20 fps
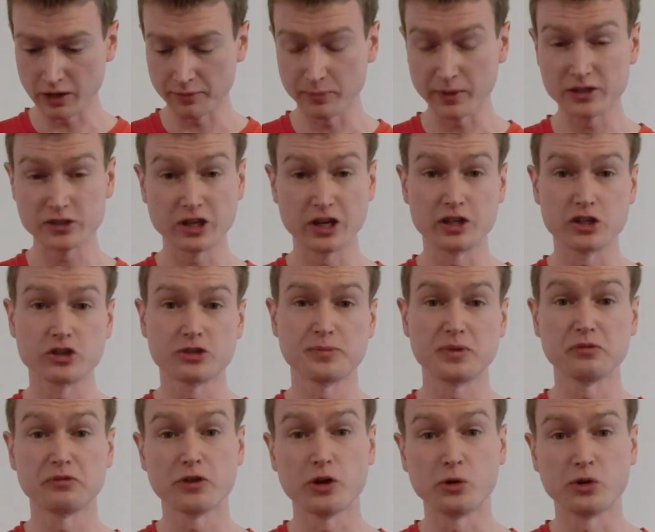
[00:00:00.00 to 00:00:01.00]
I've basically just
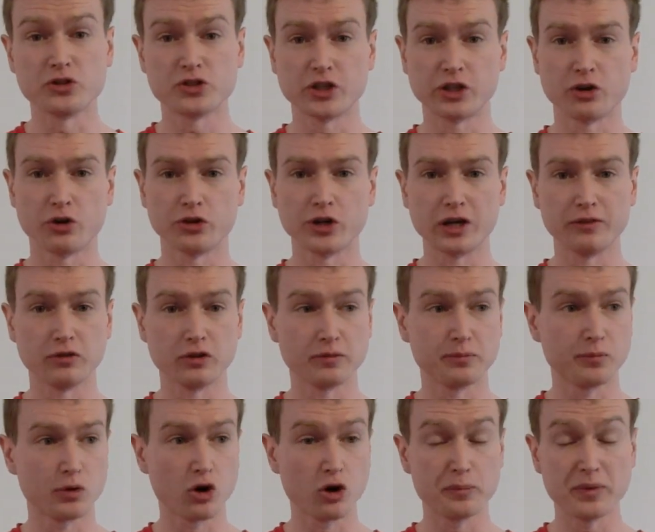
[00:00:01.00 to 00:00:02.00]
been focusing on other
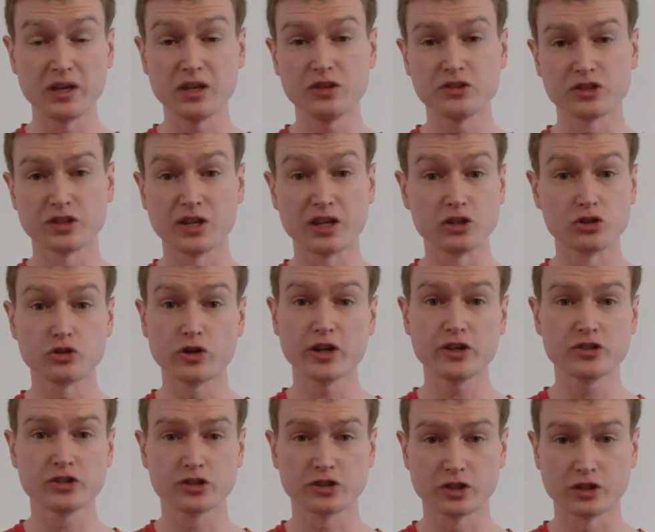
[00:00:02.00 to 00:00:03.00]
hobbies and
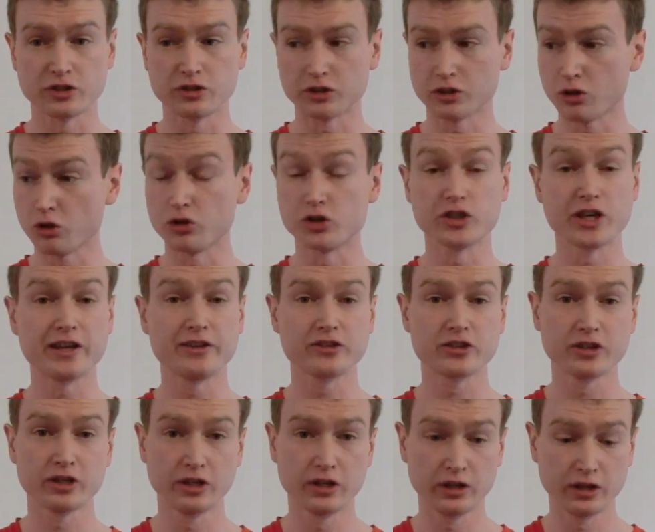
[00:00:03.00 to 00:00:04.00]
interests and
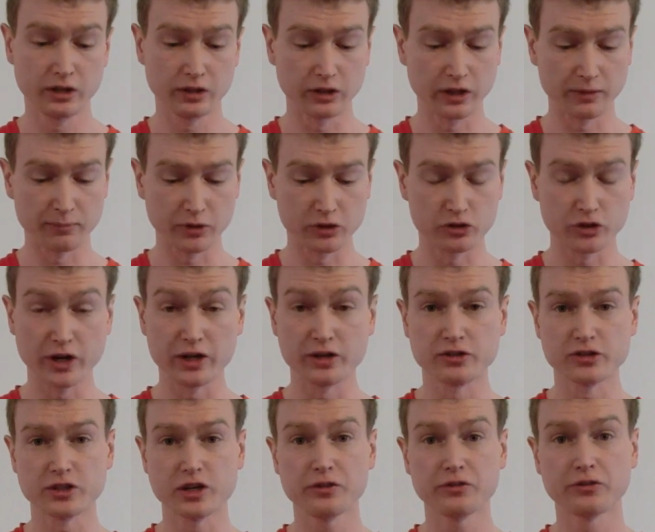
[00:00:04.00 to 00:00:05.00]
content, like my train
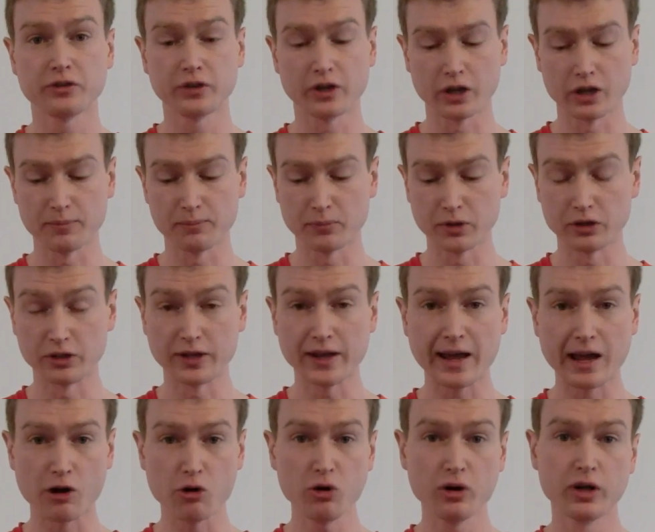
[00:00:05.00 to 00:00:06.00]
stuff, but
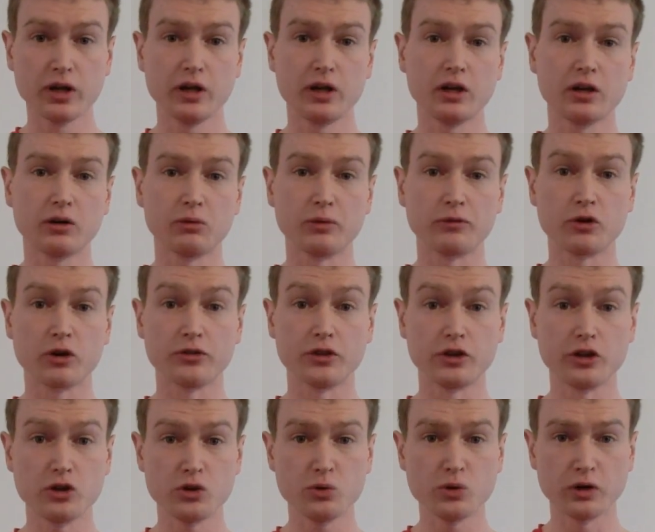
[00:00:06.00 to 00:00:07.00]
now we've got the
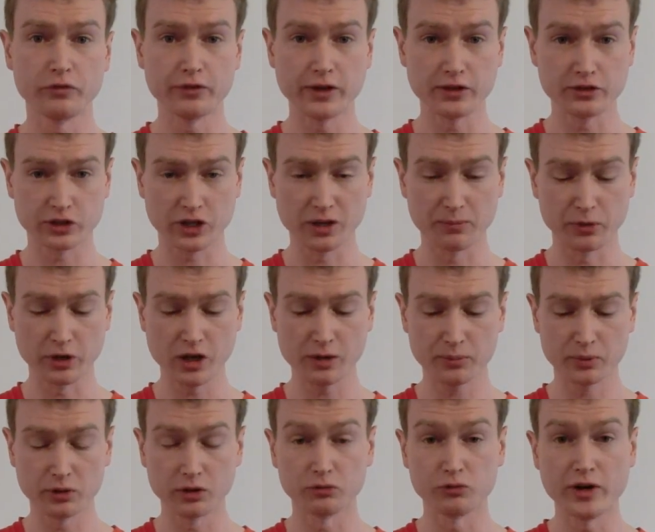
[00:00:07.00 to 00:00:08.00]
new event coming
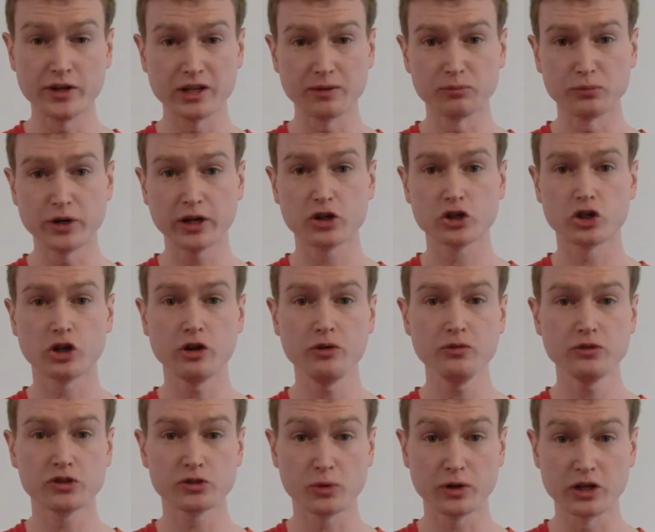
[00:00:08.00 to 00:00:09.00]
up, Reading Brick Show
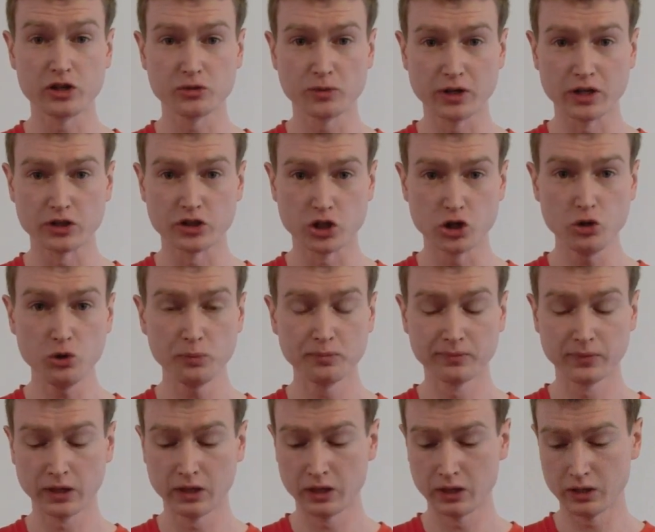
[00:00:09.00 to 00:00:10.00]
2022,
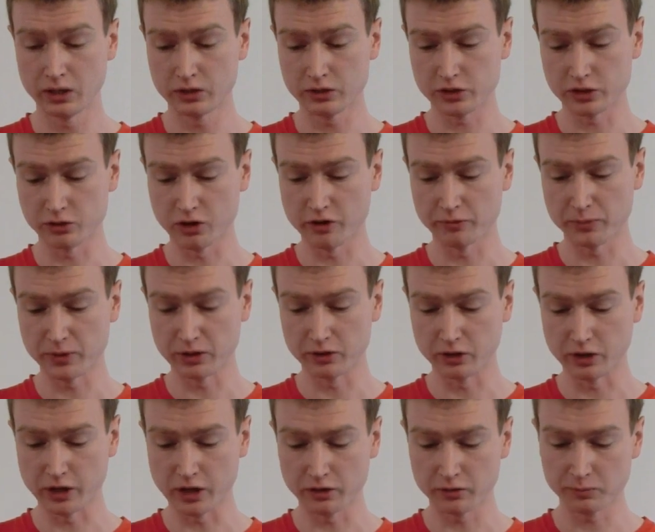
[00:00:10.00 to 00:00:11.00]
so I've
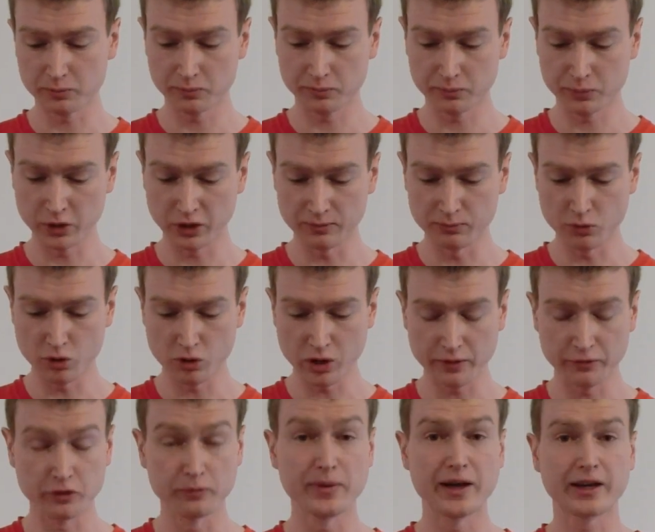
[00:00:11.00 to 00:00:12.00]
been putting more
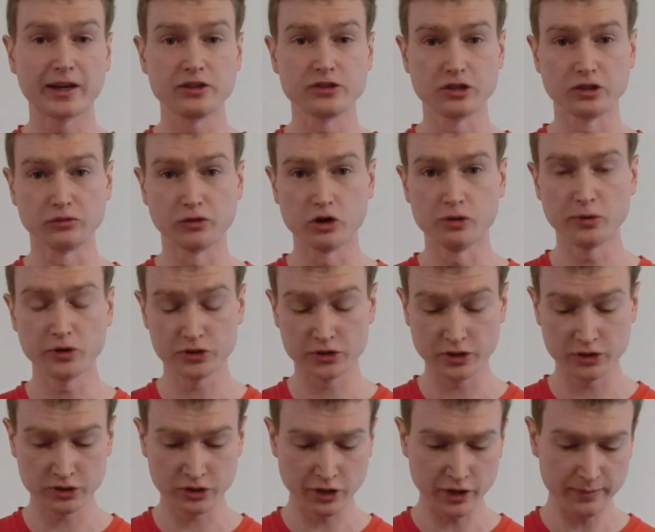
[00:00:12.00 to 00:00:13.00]
effort back into the robots
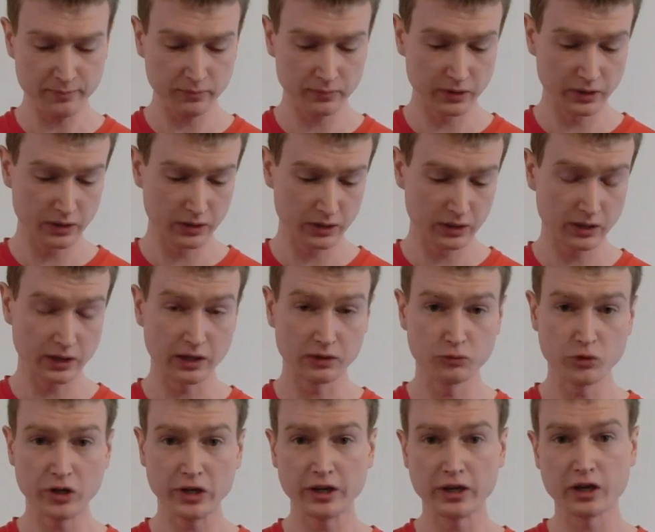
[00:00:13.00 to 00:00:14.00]
this time, and
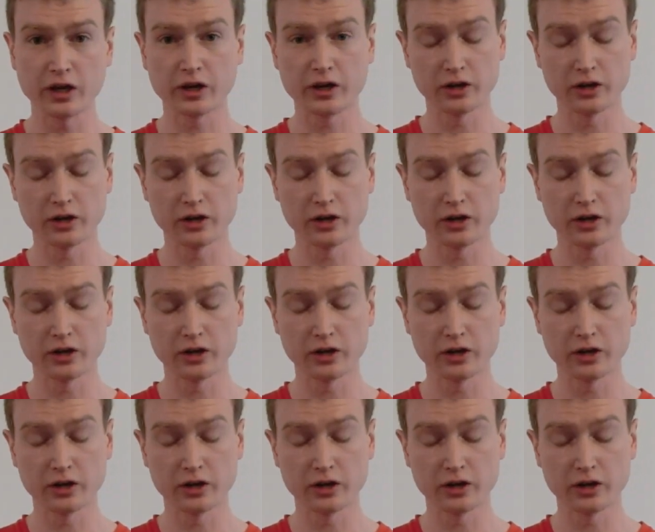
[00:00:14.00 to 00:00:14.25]
really